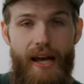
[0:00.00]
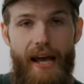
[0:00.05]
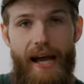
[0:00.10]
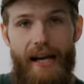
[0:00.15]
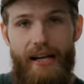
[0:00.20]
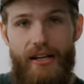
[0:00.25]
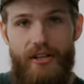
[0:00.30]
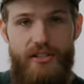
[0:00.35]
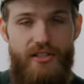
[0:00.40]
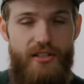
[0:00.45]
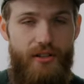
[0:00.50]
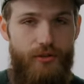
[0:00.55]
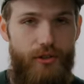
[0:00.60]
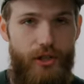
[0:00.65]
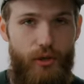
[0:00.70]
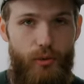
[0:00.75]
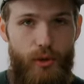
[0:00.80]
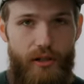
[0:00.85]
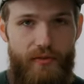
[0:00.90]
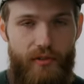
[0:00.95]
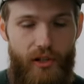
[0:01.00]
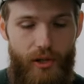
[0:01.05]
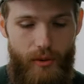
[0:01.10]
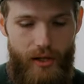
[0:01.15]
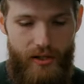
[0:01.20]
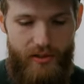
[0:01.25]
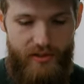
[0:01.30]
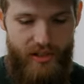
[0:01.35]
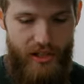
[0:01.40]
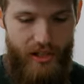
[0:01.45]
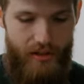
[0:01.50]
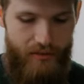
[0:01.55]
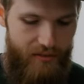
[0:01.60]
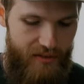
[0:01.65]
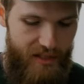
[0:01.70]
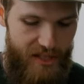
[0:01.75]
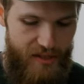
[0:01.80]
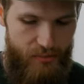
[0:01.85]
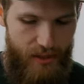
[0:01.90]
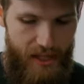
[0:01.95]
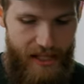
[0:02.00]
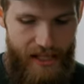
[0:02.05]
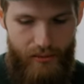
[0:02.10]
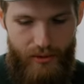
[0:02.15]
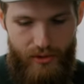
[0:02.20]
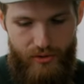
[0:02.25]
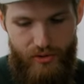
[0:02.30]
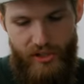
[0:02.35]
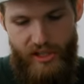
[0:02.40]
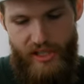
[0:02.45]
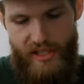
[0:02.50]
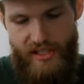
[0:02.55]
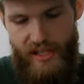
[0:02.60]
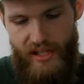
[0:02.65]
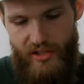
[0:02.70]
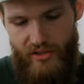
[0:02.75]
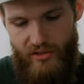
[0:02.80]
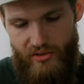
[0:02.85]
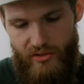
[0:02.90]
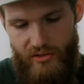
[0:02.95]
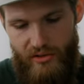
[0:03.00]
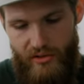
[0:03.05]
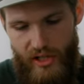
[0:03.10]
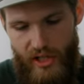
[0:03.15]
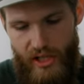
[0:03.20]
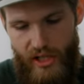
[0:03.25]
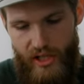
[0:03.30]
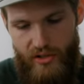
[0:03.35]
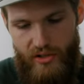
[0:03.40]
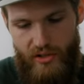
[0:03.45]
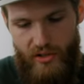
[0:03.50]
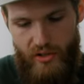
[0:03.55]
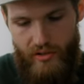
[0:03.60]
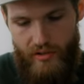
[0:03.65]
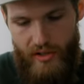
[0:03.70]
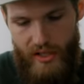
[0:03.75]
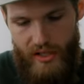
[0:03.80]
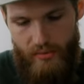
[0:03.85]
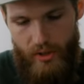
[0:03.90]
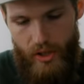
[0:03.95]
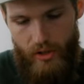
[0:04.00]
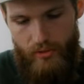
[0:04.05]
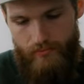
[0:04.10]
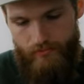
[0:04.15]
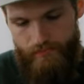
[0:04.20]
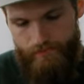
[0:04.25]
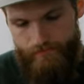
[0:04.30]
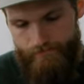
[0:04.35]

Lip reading: and it just didn't really work very well. So this plate was really essential to this build.